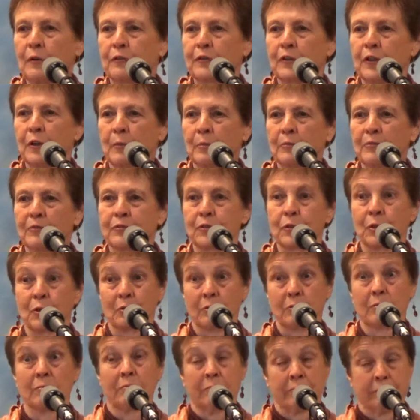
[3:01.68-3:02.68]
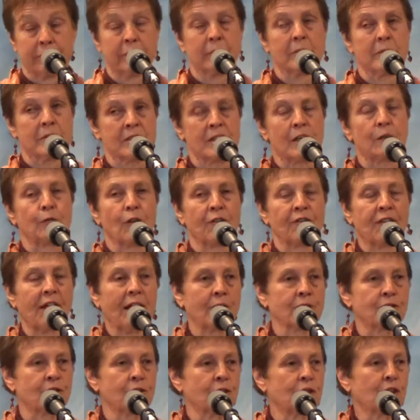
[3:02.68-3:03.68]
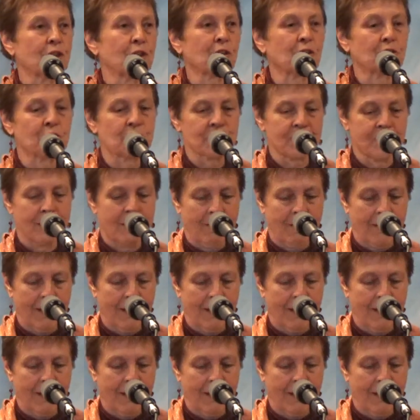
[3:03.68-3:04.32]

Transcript: from for several thousand years